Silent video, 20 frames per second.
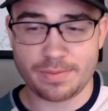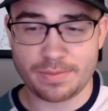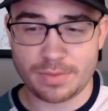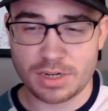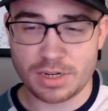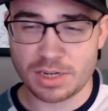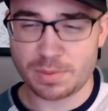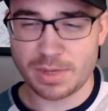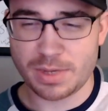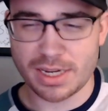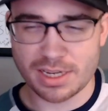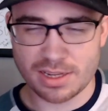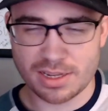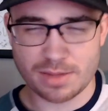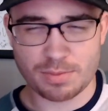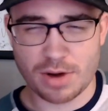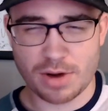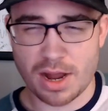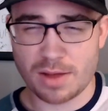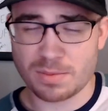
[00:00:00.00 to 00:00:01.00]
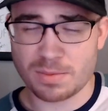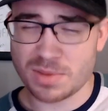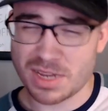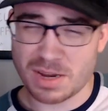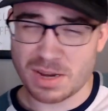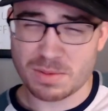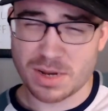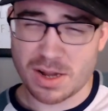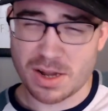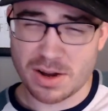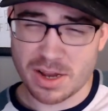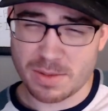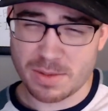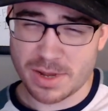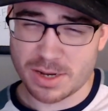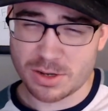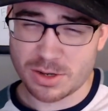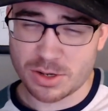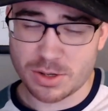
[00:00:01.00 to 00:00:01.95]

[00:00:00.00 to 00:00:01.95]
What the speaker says: just because of the problems that I'm talking about.